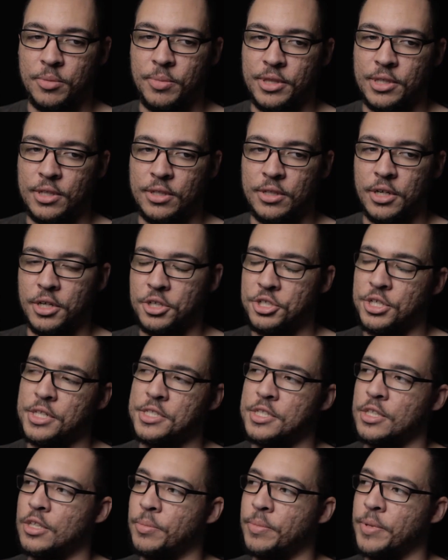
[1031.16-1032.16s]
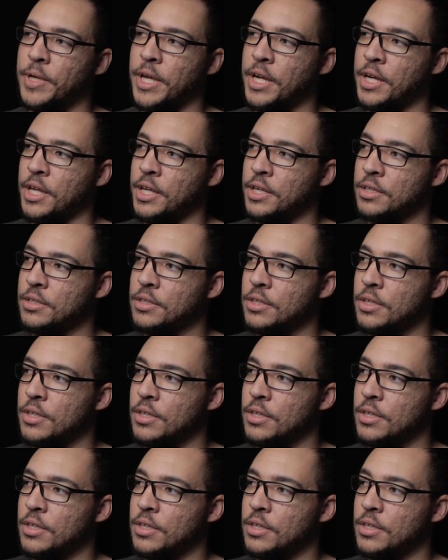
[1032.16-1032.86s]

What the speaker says: about the long shots in the beginning